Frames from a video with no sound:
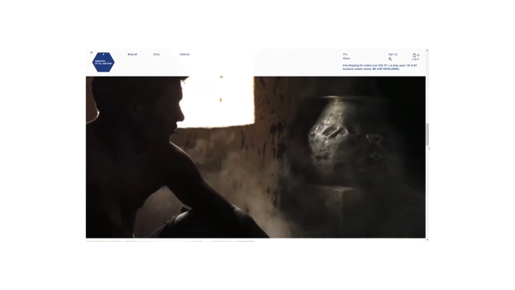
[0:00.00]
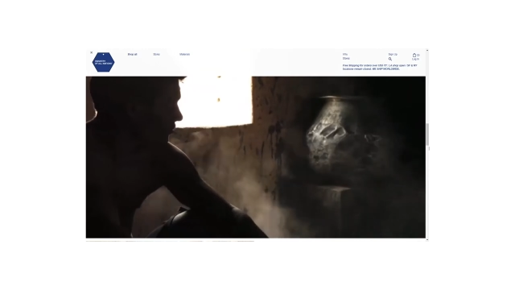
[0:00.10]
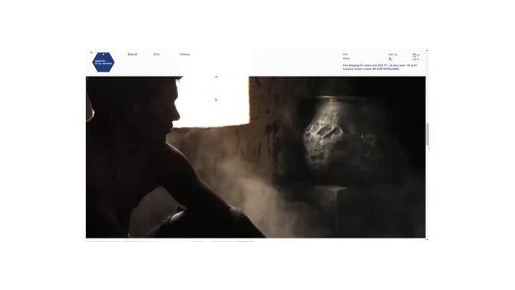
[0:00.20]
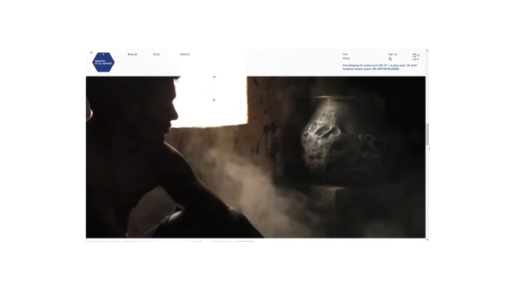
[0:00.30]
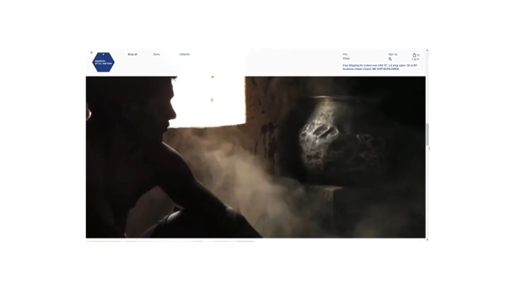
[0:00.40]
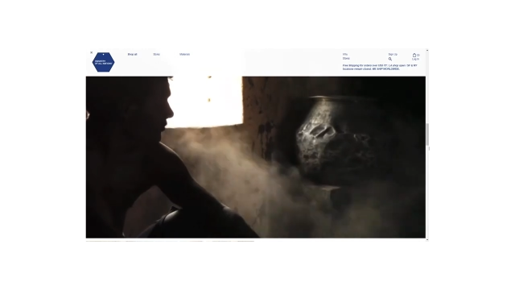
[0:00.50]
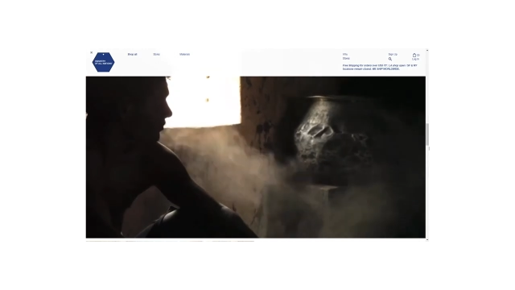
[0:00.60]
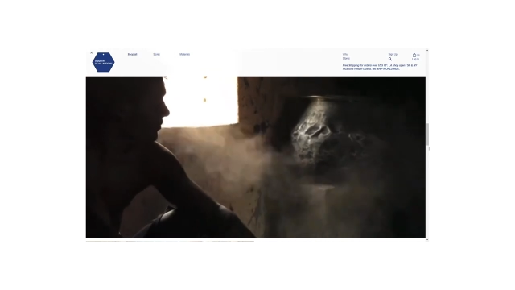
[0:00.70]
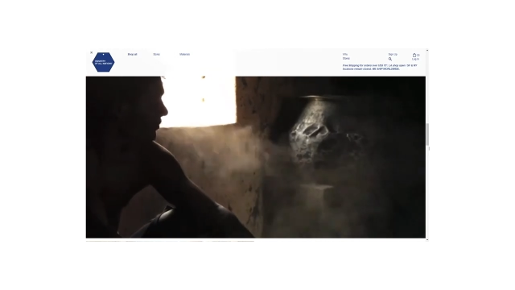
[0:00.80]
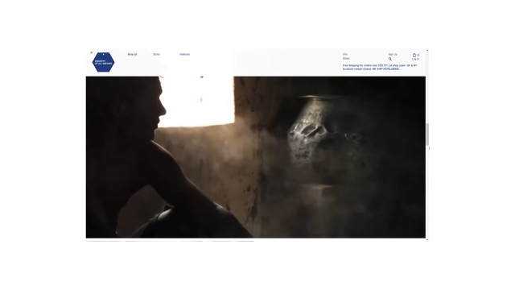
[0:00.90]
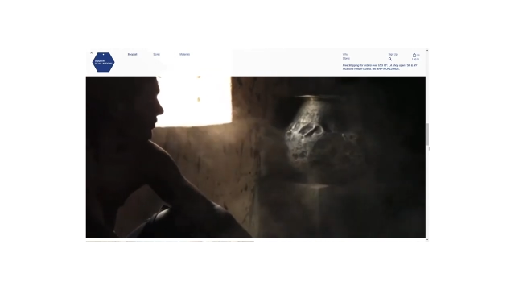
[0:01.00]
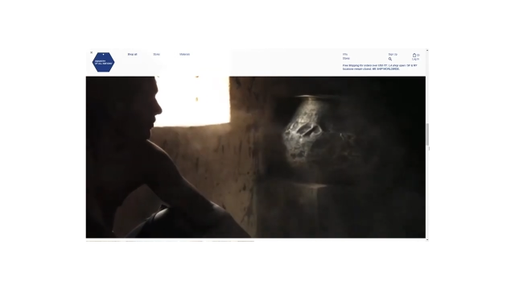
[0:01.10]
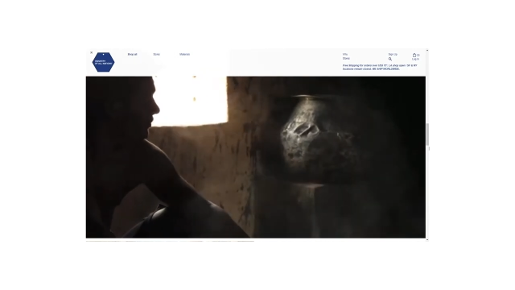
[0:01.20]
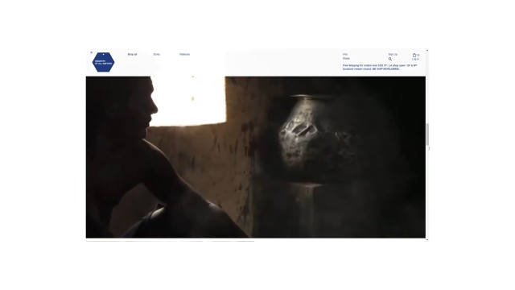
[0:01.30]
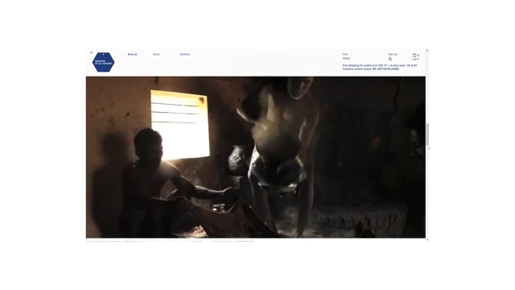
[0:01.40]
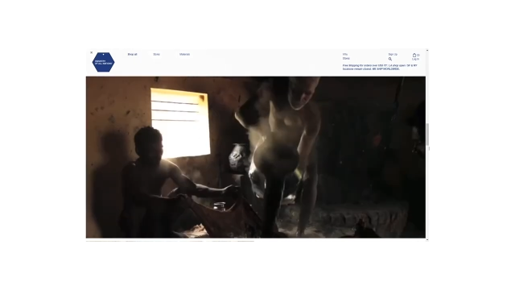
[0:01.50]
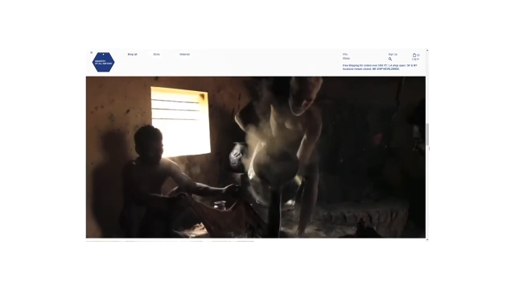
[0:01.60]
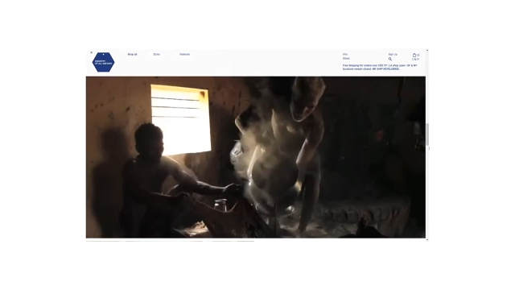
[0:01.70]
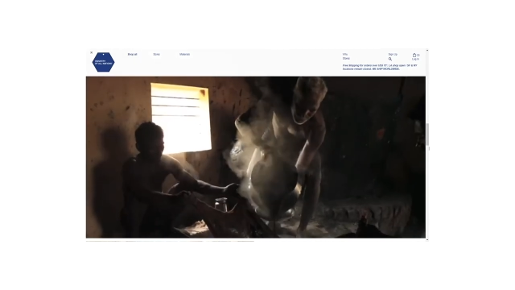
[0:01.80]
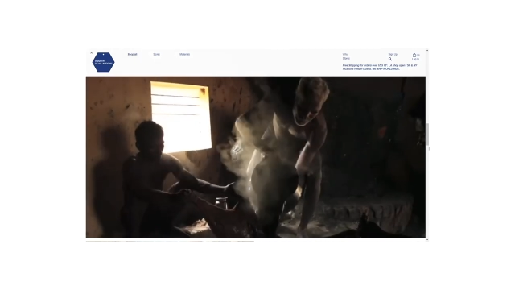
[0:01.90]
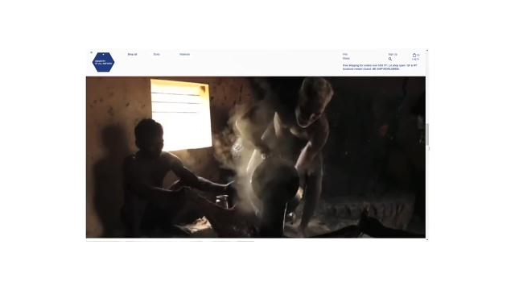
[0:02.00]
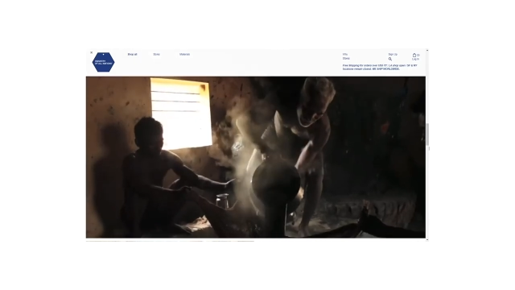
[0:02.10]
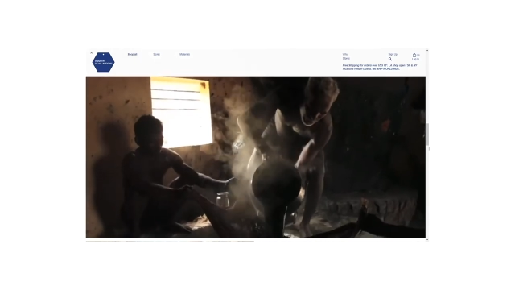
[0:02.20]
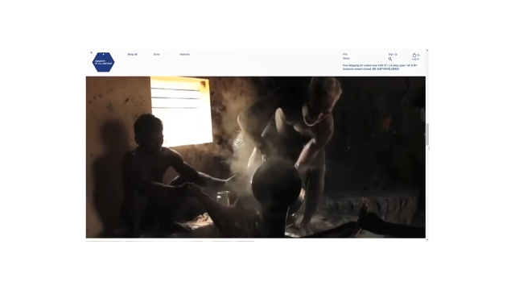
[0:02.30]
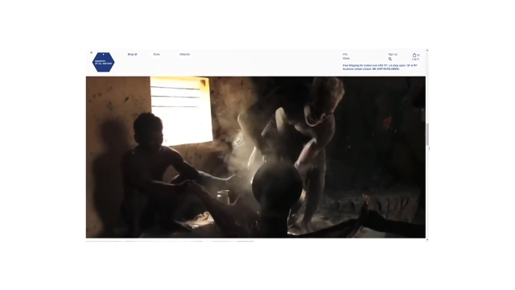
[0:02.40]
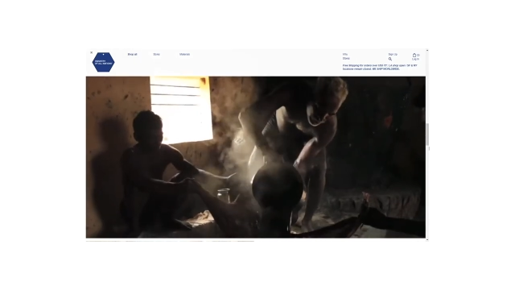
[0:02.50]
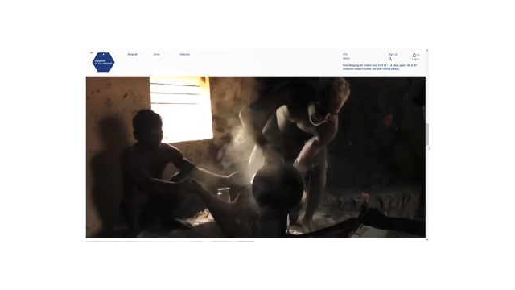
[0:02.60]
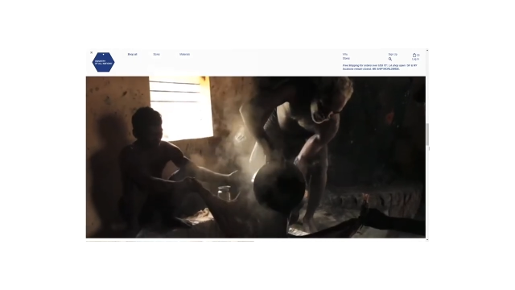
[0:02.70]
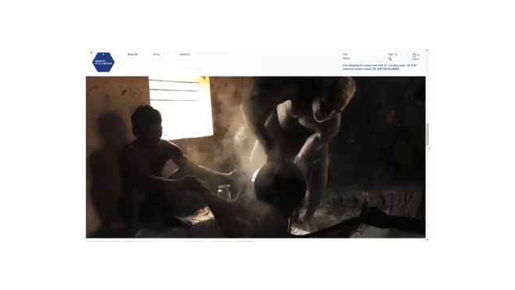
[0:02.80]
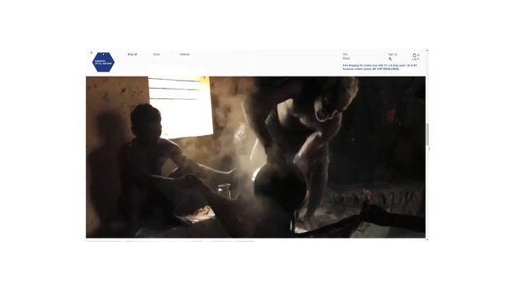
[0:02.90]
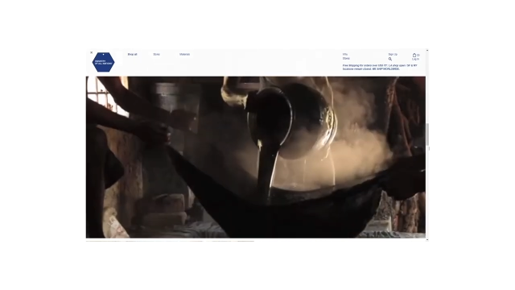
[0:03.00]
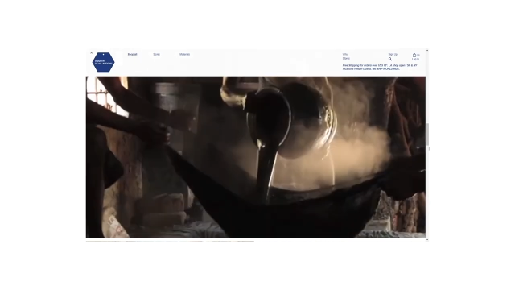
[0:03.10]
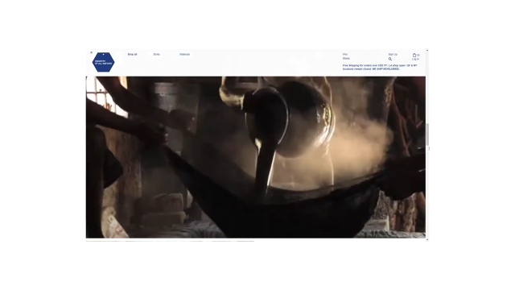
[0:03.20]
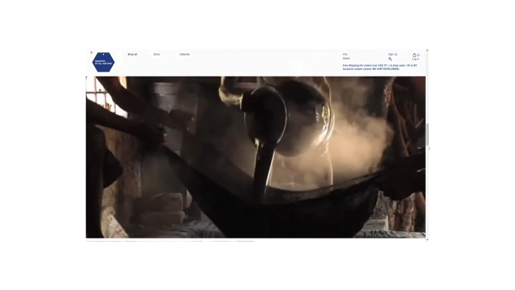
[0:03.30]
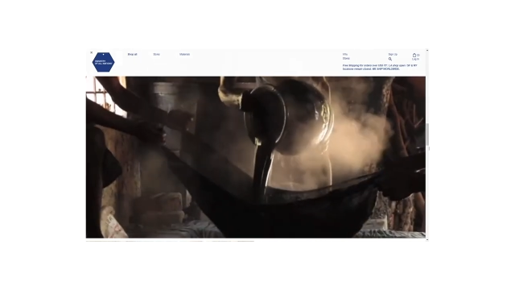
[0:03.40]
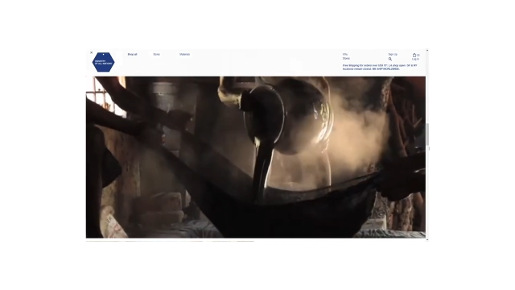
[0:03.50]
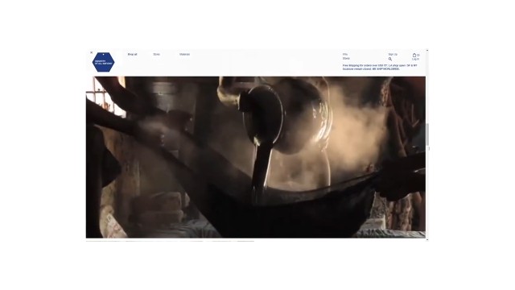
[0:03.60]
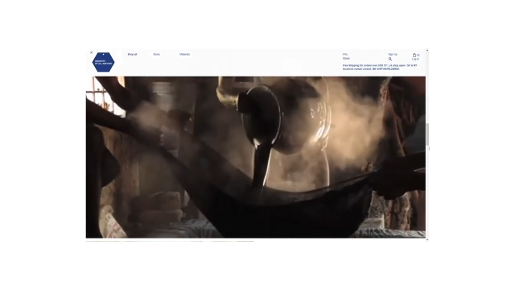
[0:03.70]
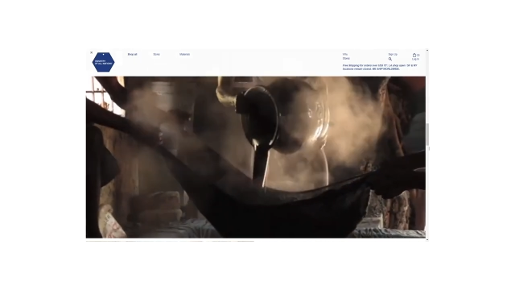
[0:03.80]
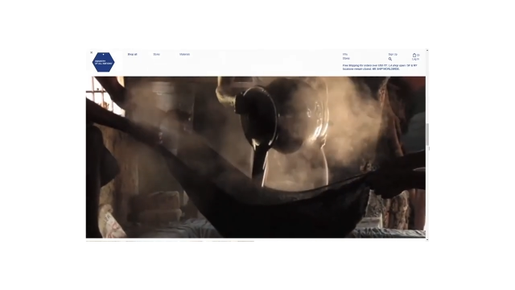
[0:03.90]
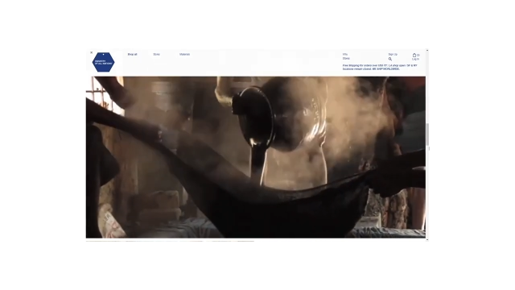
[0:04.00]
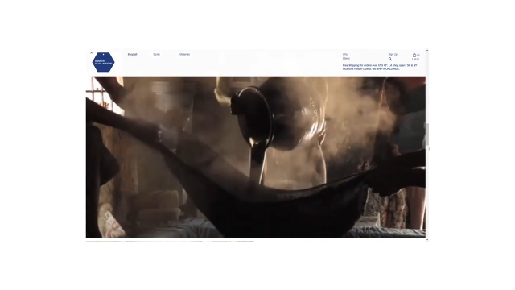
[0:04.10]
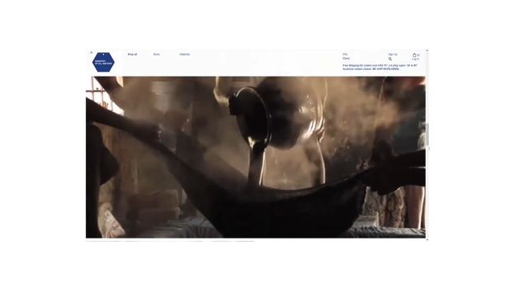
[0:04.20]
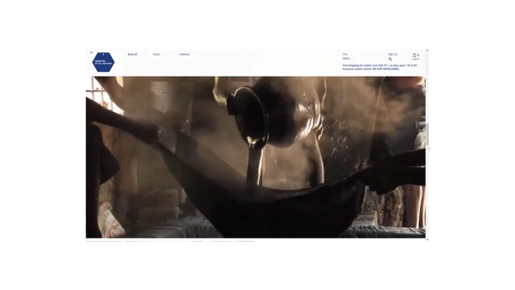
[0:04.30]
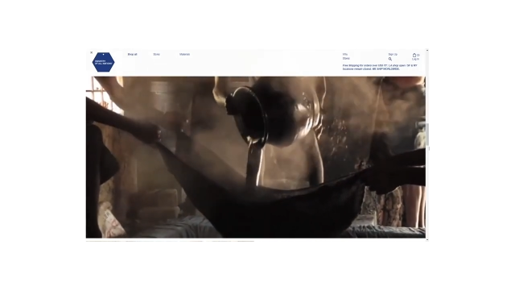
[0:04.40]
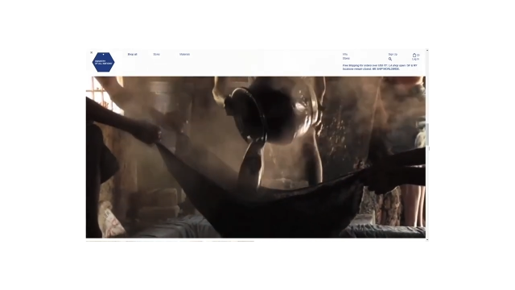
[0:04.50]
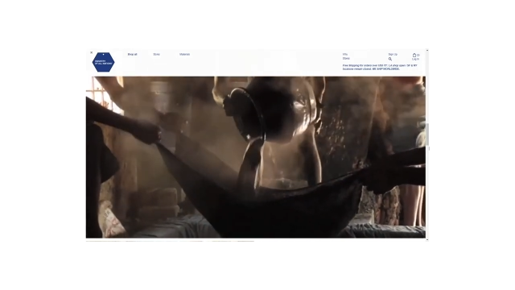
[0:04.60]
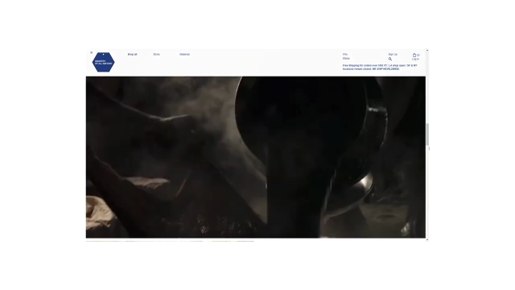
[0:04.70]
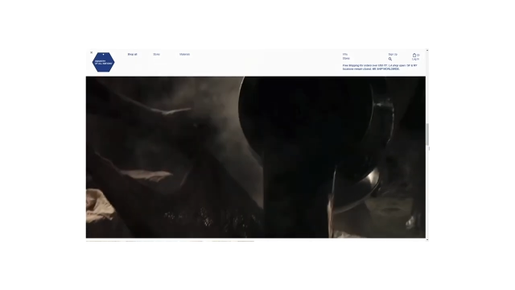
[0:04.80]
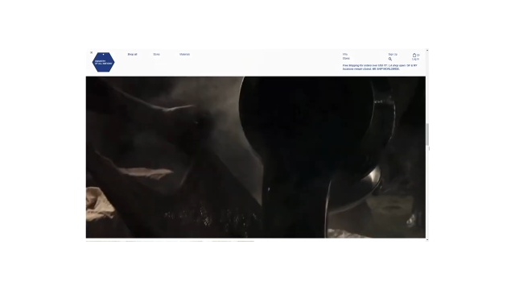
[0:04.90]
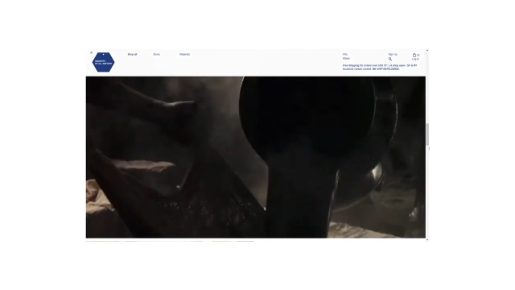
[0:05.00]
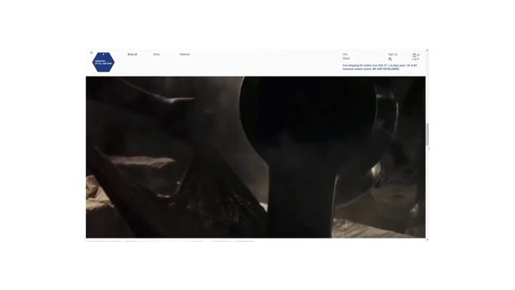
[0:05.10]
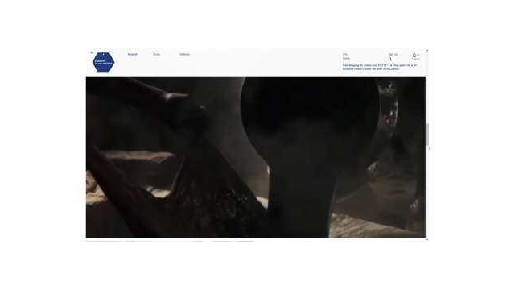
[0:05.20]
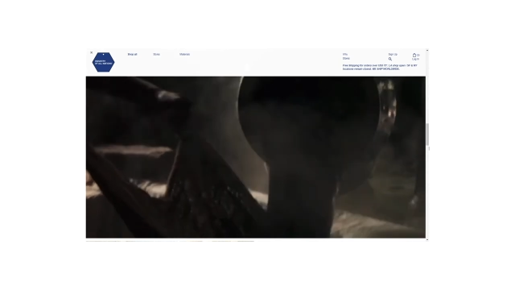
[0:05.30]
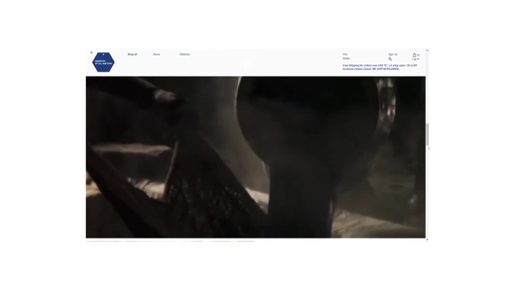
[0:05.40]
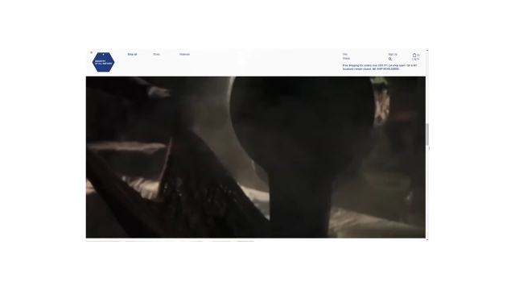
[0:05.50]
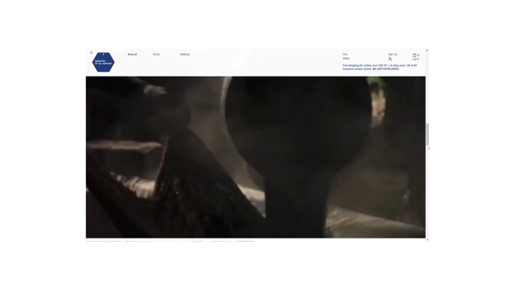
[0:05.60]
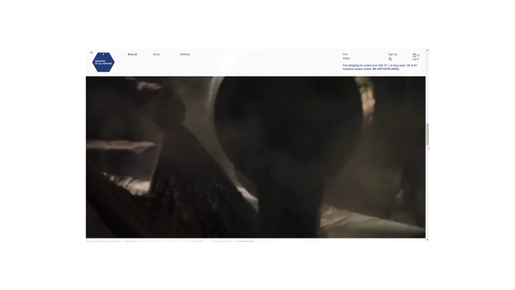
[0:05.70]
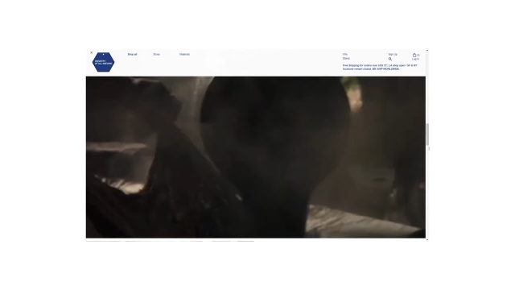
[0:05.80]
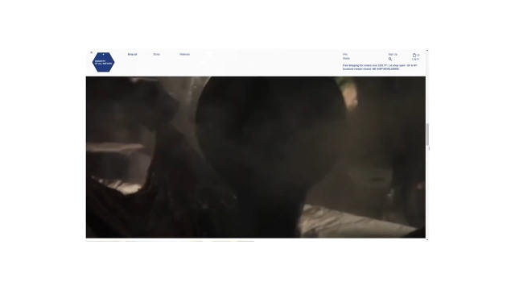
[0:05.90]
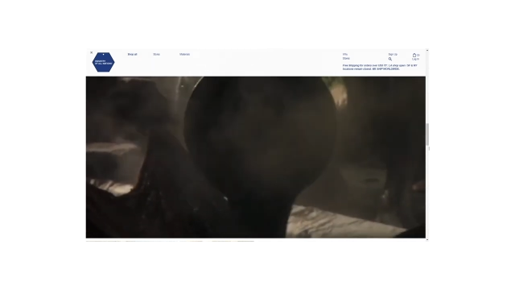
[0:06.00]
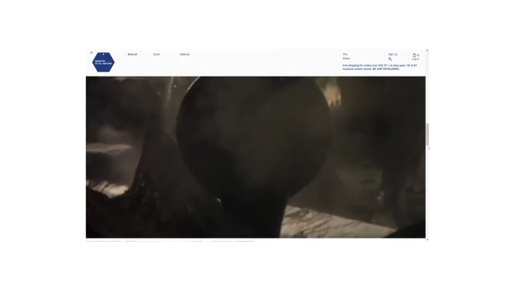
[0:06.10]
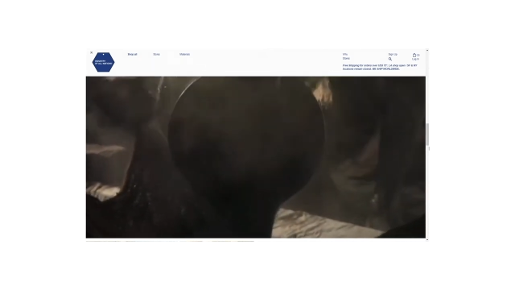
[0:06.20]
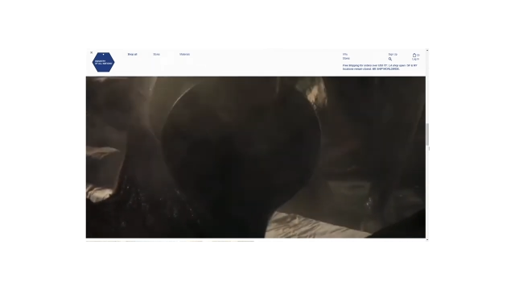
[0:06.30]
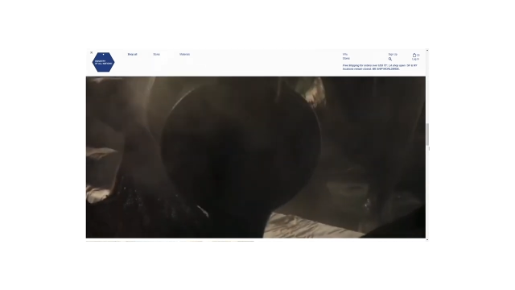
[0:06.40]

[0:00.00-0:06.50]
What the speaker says: [unreadable: no face in view]